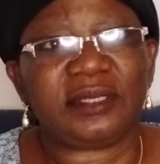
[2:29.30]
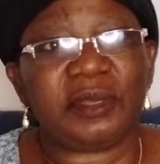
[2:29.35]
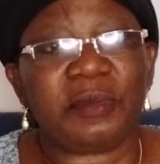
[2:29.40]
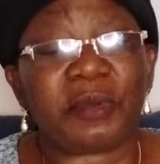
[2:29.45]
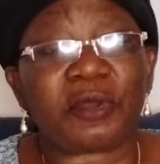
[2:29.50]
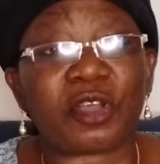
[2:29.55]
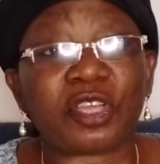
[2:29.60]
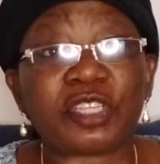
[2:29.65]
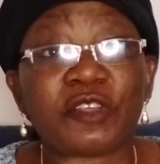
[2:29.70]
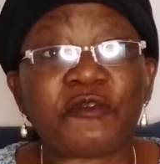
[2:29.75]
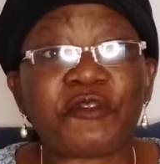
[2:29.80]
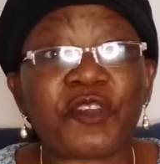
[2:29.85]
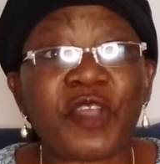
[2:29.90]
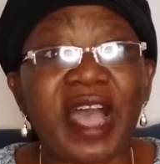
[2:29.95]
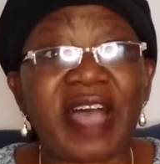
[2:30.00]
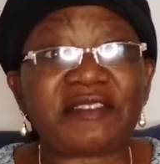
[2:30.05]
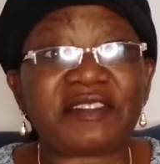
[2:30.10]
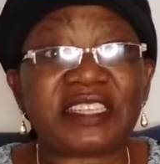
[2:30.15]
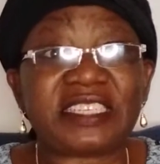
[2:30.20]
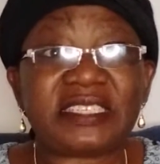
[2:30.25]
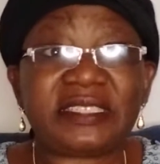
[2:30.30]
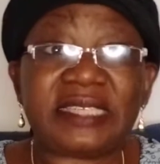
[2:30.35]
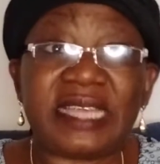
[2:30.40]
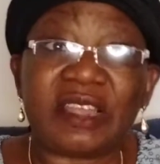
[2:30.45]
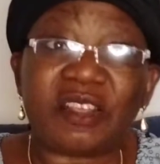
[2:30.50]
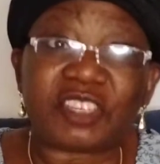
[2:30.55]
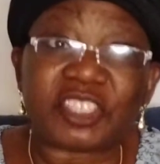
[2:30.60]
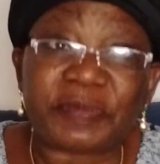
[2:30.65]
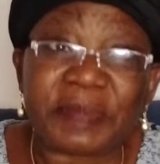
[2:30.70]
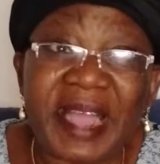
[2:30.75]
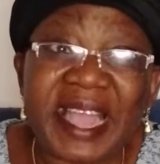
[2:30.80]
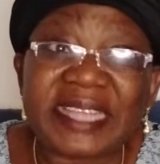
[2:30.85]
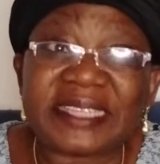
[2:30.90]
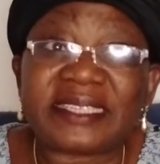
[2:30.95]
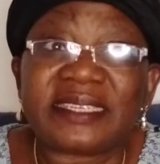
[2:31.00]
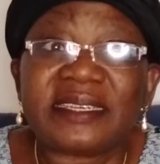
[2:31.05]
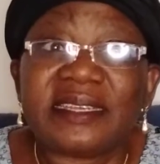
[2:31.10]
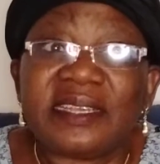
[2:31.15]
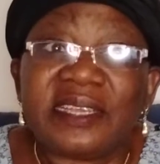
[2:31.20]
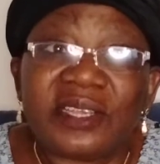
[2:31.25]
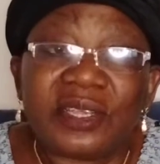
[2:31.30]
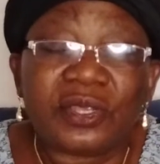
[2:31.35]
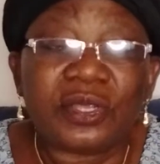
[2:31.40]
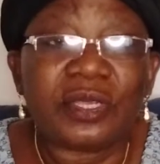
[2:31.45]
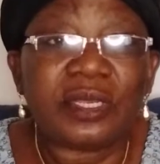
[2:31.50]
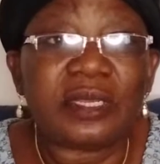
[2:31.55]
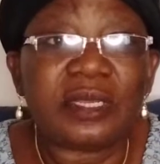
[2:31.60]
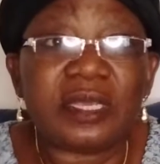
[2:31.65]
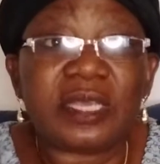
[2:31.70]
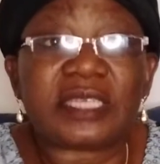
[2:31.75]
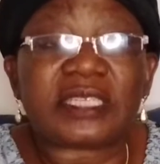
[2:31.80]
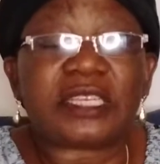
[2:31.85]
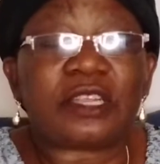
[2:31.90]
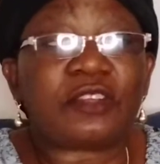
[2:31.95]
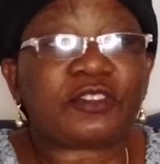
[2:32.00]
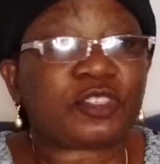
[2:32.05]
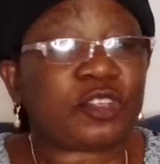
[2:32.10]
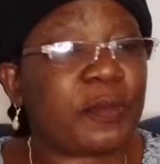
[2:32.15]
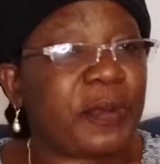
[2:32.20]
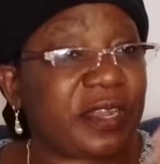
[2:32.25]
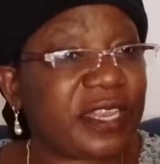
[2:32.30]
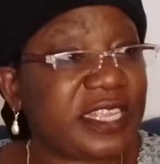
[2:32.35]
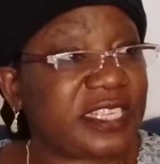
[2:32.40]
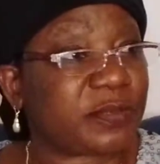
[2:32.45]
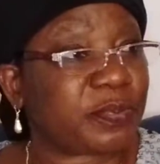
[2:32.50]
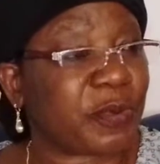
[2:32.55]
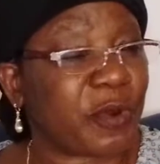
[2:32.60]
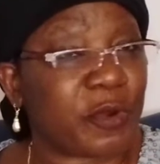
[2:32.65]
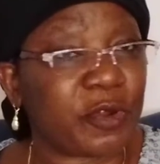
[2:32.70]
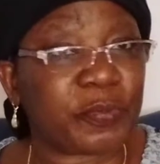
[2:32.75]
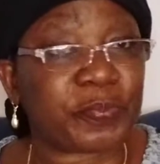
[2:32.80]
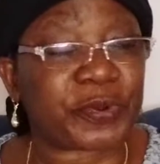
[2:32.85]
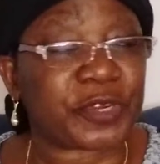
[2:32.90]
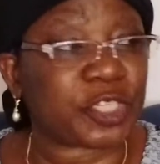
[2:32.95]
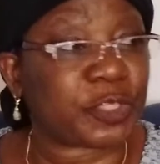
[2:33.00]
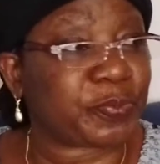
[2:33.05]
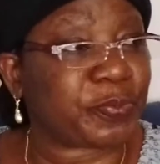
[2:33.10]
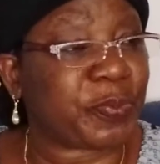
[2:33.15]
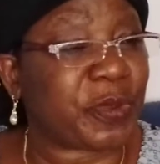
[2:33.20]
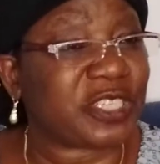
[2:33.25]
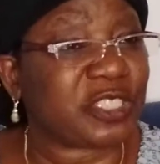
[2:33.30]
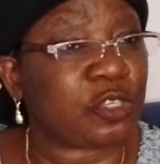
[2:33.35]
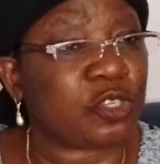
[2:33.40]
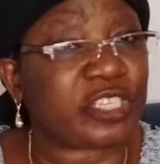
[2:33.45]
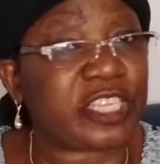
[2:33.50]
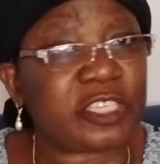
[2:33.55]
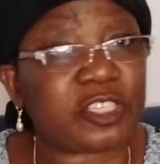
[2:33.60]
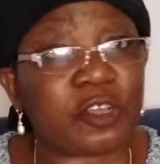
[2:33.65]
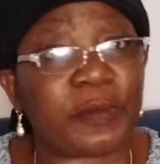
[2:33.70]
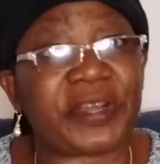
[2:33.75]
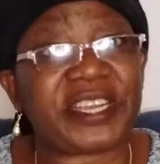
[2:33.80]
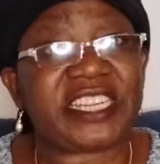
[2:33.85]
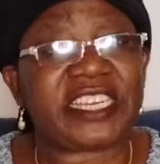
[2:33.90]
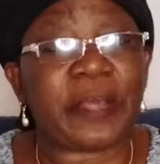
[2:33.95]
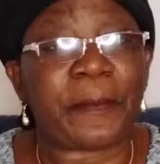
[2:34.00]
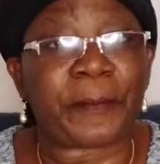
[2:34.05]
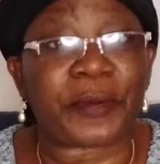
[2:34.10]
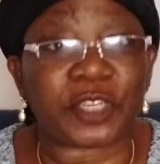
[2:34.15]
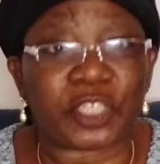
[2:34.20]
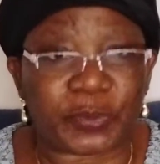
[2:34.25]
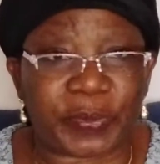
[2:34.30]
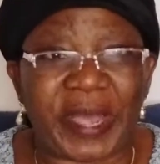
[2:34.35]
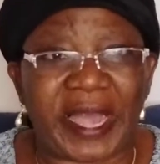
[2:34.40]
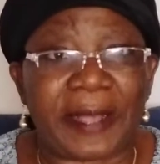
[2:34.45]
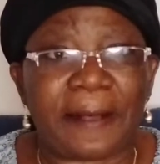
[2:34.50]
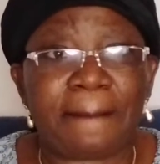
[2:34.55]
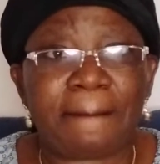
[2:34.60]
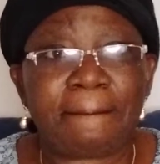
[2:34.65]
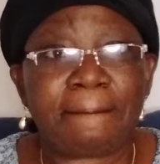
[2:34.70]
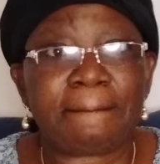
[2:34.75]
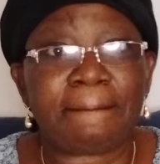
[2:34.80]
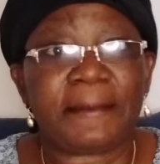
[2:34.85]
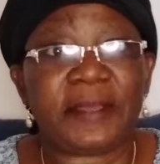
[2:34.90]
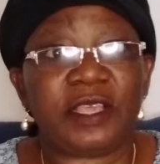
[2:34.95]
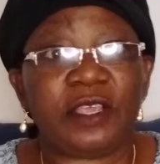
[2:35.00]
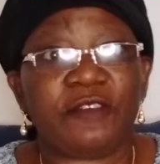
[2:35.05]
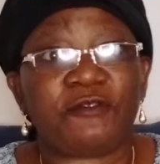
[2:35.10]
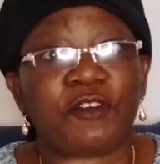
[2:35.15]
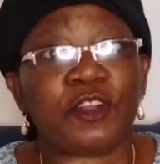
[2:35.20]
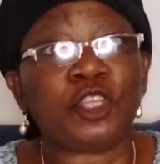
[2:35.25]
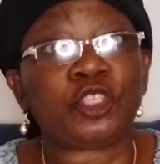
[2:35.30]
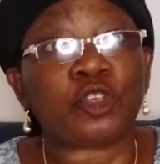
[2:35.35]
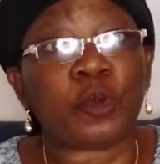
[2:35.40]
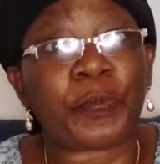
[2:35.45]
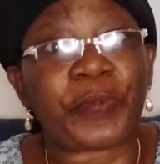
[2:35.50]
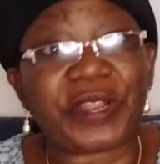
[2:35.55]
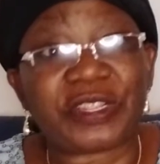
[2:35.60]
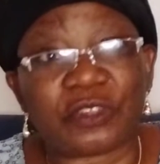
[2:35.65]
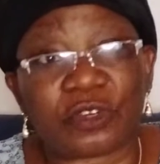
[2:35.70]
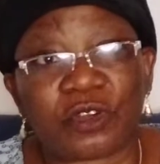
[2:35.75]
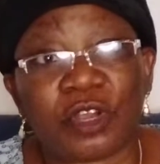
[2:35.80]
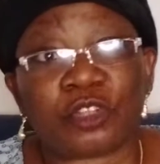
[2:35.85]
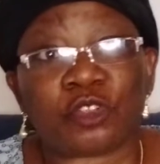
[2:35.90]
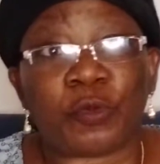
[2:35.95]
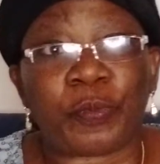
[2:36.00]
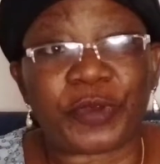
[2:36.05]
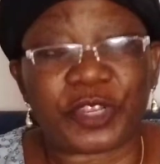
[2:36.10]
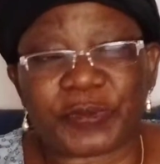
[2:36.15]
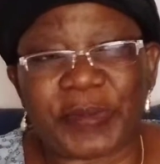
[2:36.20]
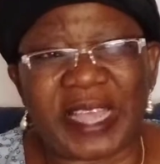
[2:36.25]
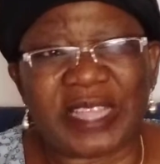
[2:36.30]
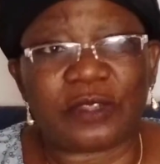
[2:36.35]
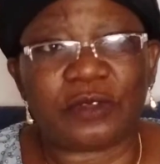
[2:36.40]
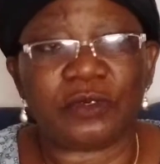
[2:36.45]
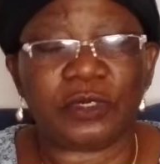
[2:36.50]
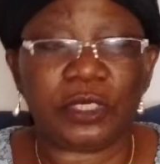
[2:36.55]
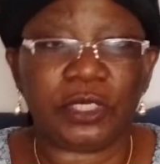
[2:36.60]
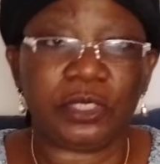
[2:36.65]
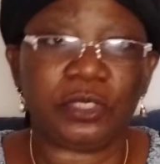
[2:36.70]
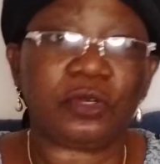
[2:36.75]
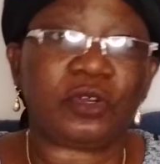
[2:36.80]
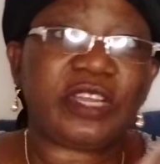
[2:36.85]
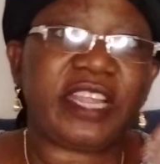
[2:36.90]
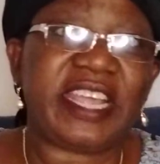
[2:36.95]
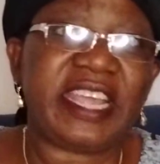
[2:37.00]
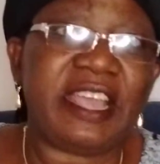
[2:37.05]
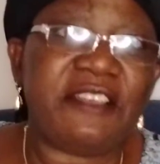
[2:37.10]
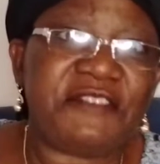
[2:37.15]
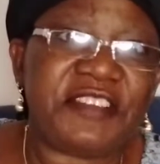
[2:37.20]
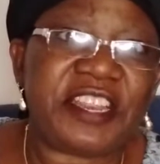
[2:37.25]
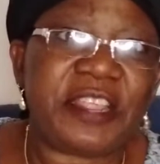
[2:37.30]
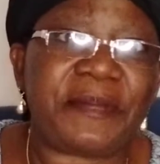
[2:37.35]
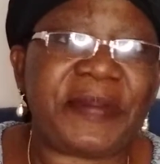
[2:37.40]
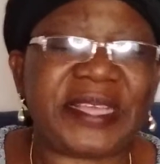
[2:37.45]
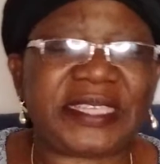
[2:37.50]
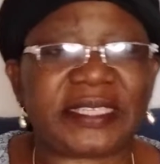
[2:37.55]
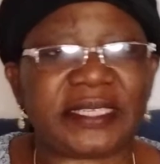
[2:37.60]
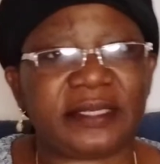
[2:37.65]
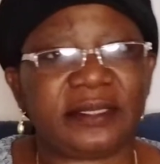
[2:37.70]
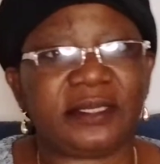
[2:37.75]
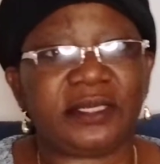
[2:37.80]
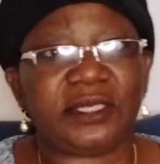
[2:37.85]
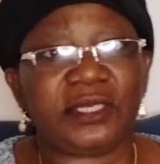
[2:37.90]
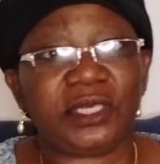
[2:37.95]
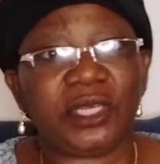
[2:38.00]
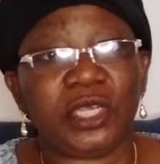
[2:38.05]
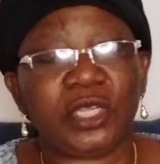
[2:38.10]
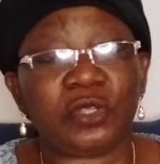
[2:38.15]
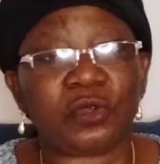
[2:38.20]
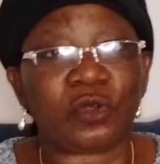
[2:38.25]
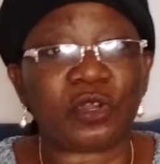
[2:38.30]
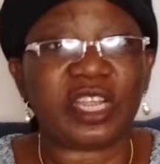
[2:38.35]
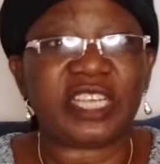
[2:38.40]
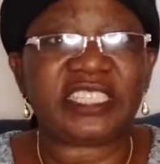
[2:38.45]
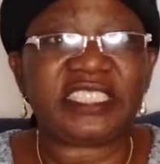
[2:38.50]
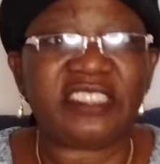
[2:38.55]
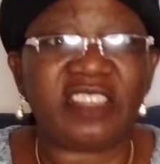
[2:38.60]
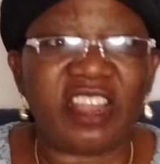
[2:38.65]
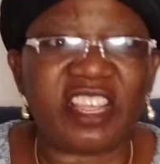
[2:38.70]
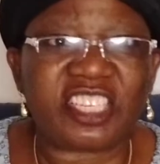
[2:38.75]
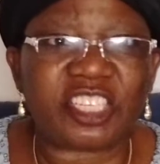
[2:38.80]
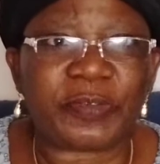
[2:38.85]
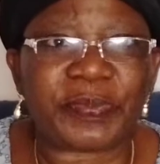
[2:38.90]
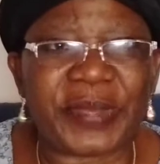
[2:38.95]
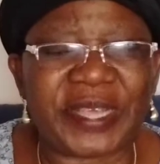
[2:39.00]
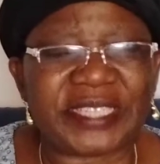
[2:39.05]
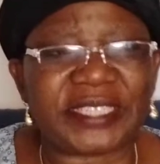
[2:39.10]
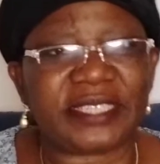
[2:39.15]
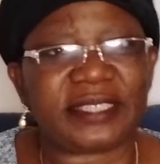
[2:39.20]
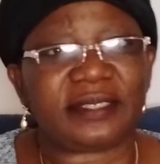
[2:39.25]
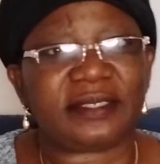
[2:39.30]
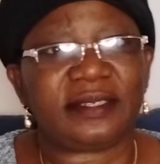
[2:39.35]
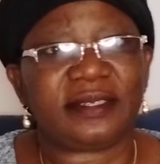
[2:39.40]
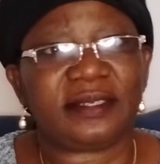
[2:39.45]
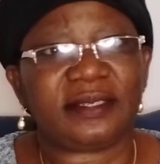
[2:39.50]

Because if you have this jealous mind, instead of somebody is you see somebody they prosper, for you to pray to God to prosper you, you're going to envy the person. You're going to jealous the person.